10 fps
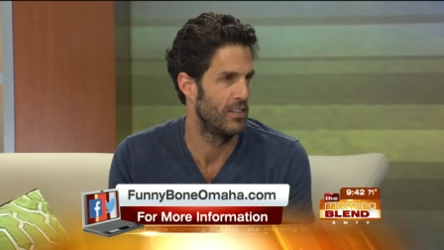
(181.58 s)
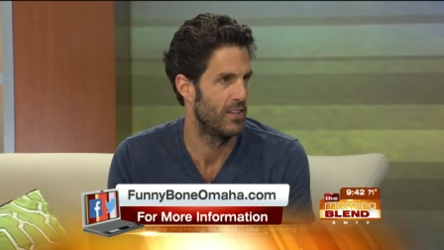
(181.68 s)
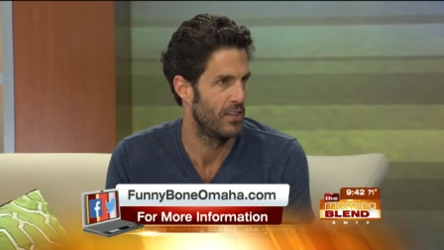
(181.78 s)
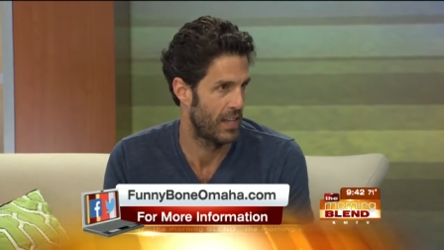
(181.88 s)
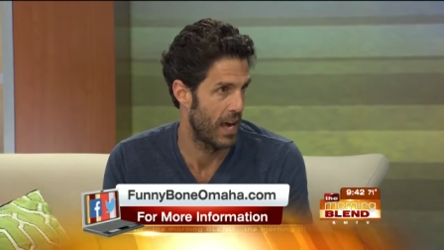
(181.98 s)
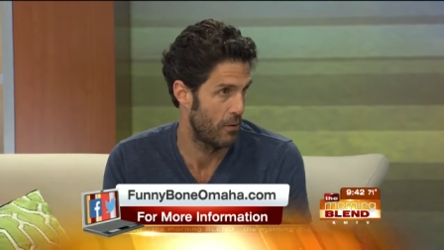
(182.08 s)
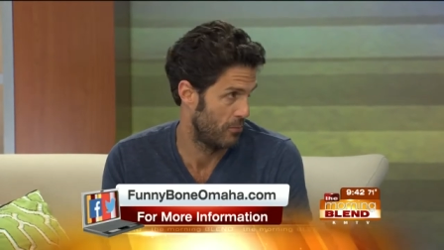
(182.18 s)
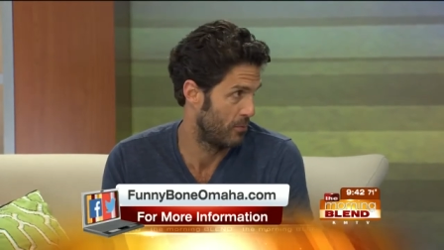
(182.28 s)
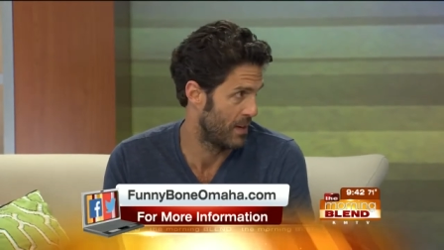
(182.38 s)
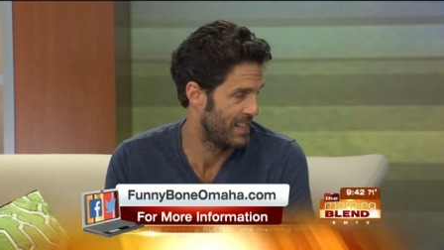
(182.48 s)
other guy. It
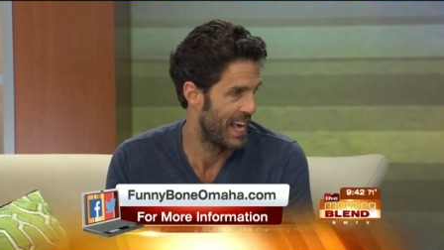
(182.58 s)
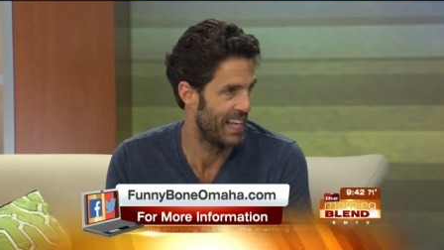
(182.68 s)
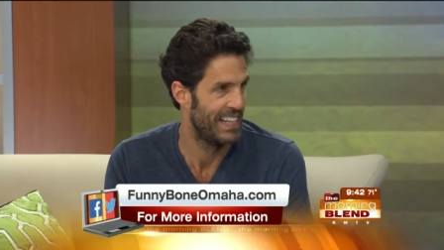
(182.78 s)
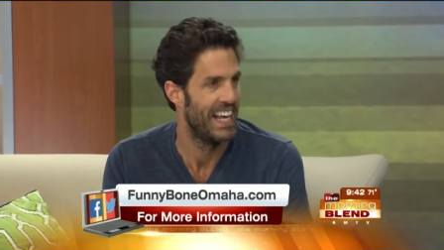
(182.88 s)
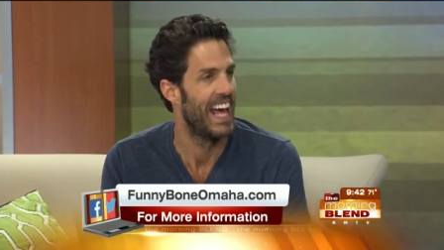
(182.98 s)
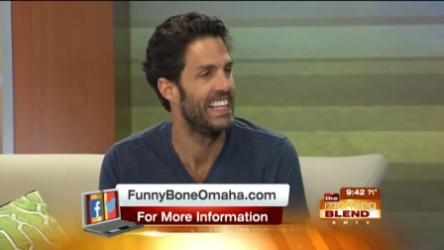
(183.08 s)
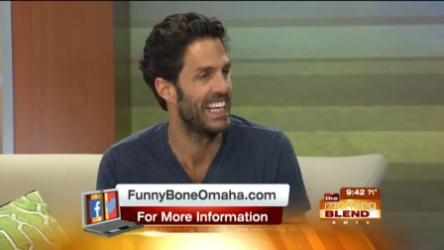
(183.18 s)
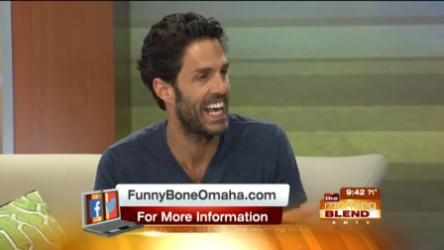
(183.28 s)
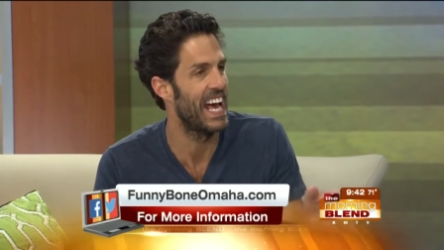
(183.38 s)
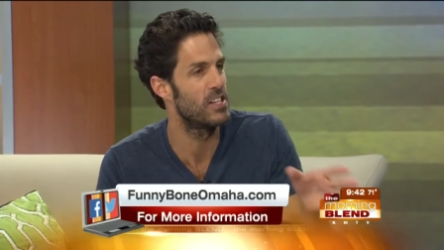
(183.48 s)
was my dad, and the
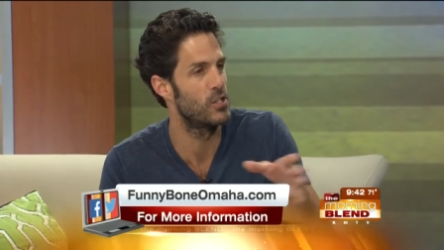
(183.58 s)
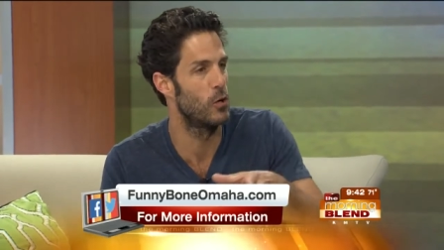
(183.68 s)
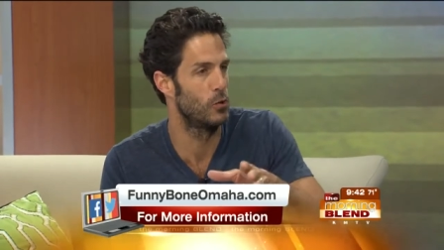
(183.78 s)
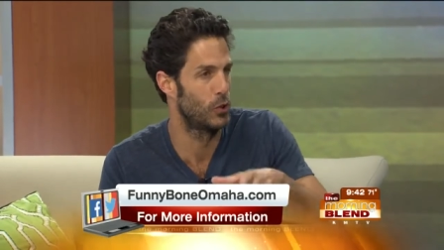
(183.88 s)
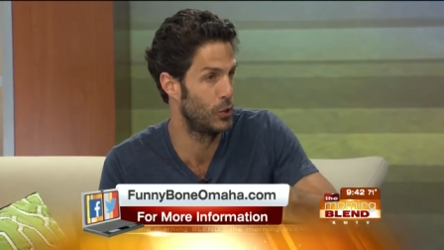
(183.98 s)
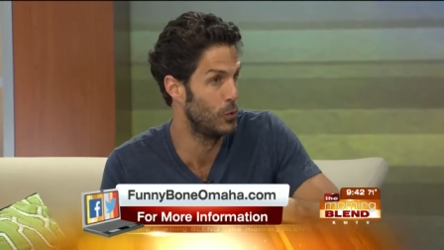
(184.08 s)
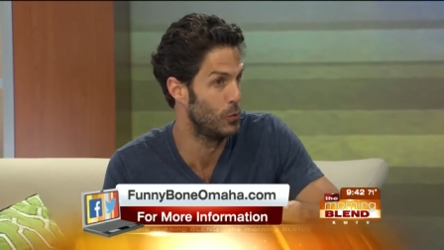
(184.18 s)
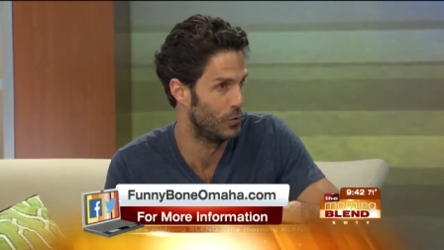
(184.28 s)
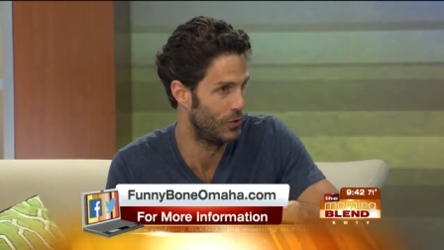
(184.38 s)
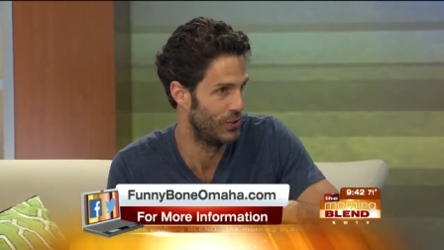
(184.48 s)
guy sold
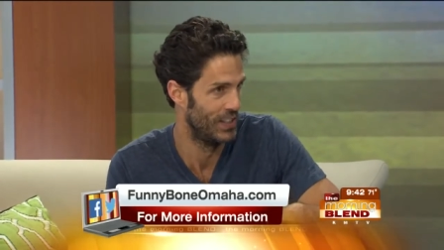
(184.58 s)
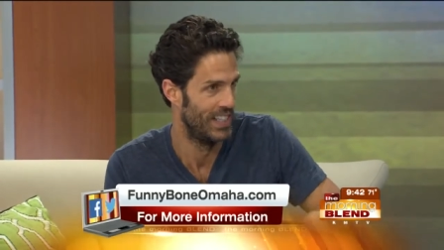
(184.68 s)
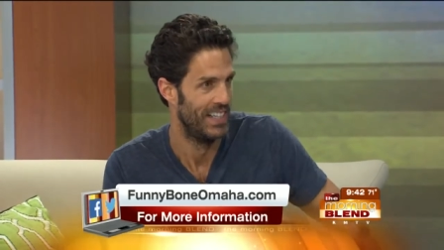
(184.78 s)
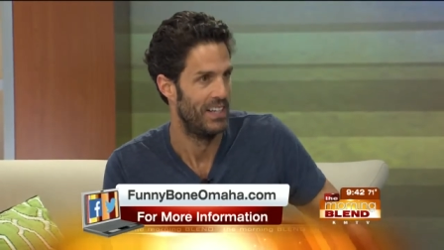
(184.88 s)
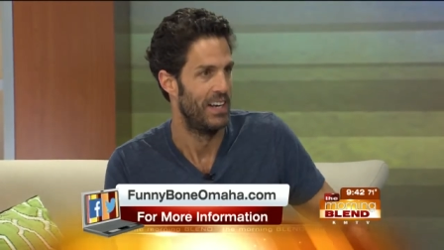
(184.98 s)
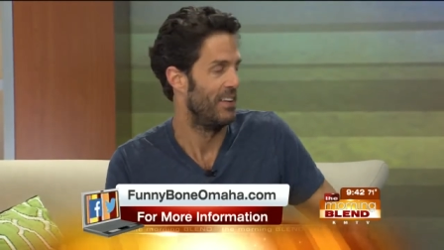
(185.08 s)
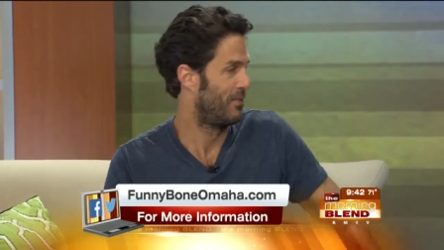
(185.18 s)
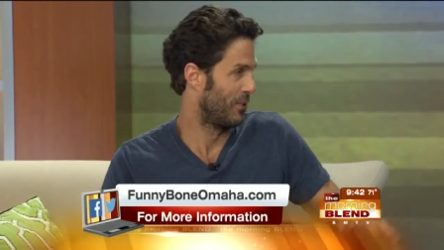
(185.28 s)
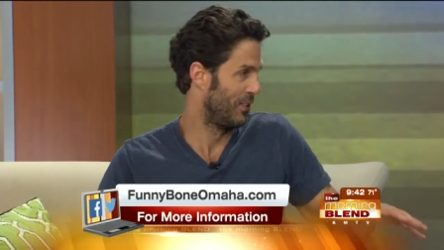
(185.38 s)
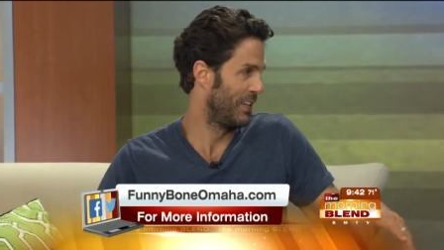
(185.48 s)
shoes
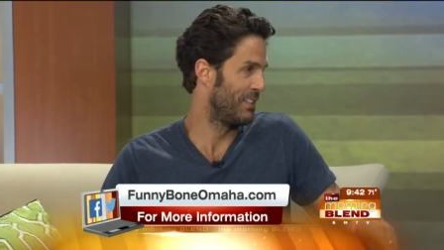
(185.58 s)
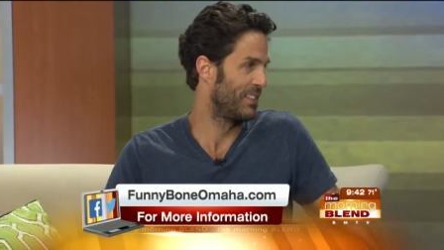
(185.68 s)
for a living.